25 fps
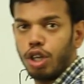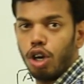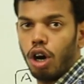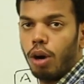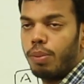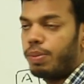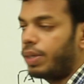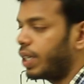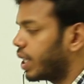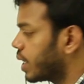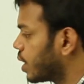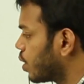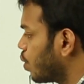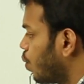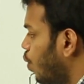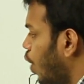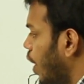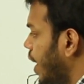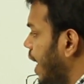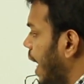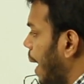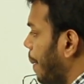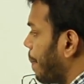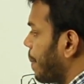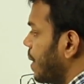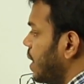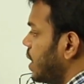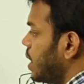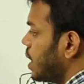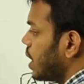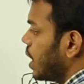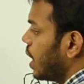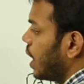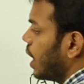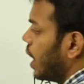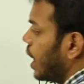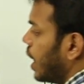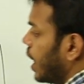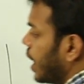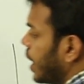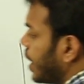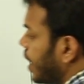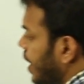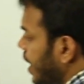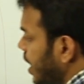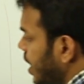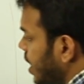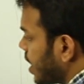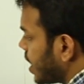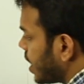the objects. So what happens?
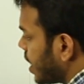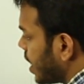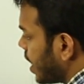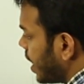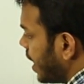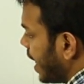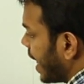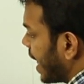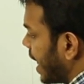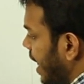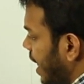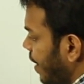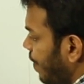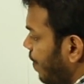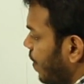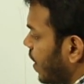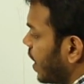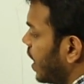This negative